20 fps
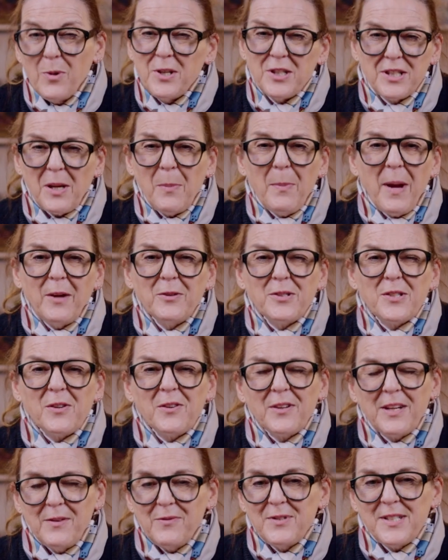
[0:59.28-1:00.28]
which somehow
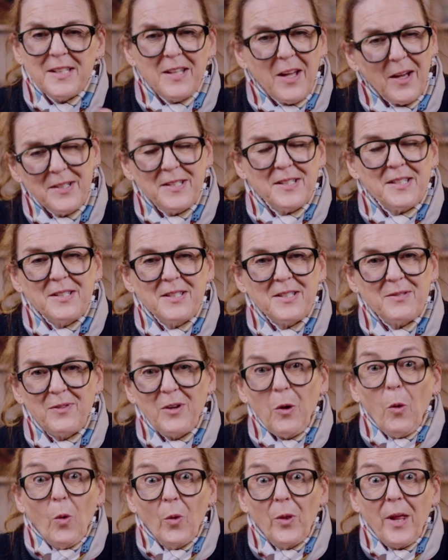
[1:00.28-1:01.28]
sort of gives license
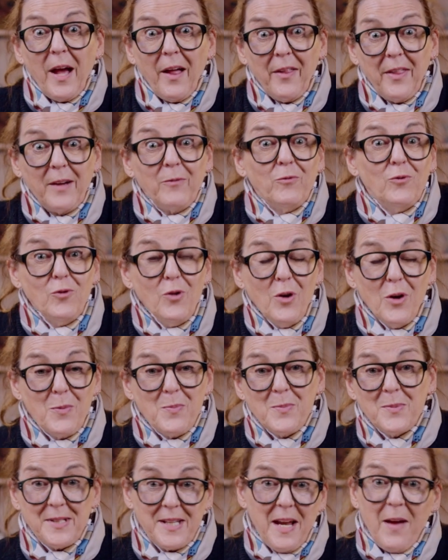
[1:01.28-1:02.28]
for all the other
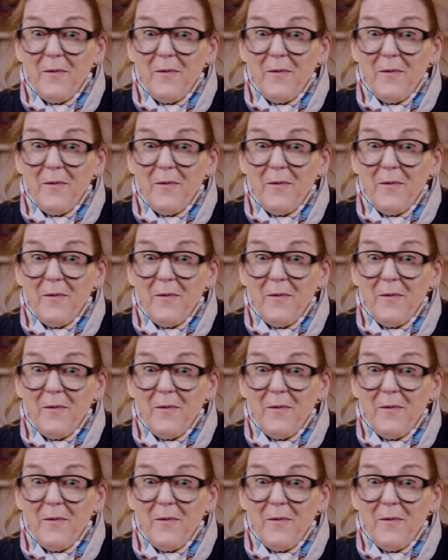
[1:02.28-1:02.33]
rooms to